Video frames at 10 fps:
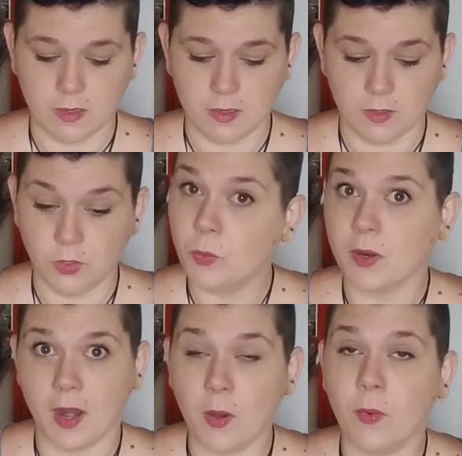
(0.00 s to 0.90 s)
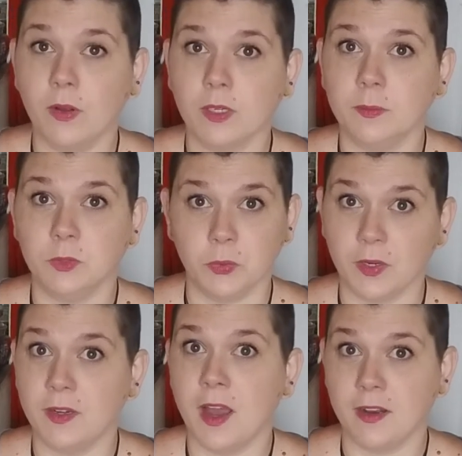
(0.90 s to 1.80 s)
You are not welcome. You are
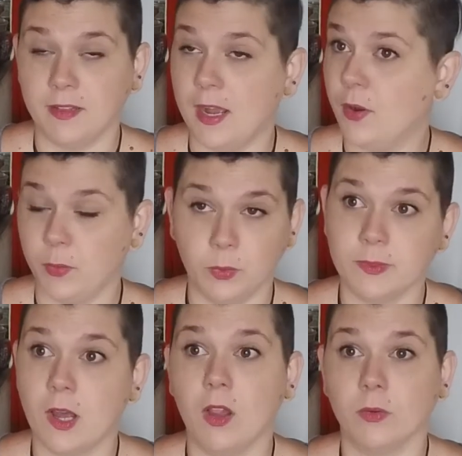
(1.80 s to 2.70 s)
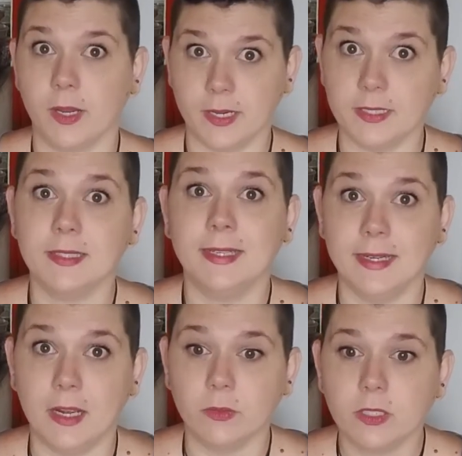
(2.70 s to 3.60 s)
not allowed. I won't tolerate it. Get
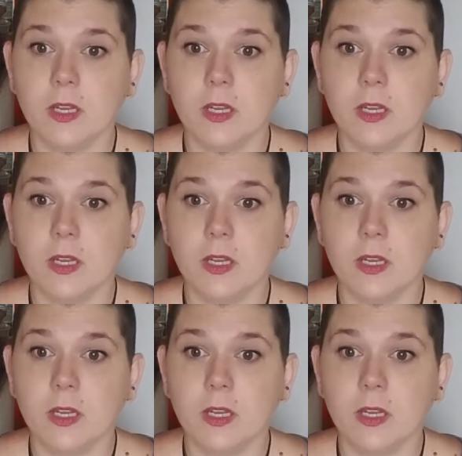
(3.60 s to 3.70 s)
out.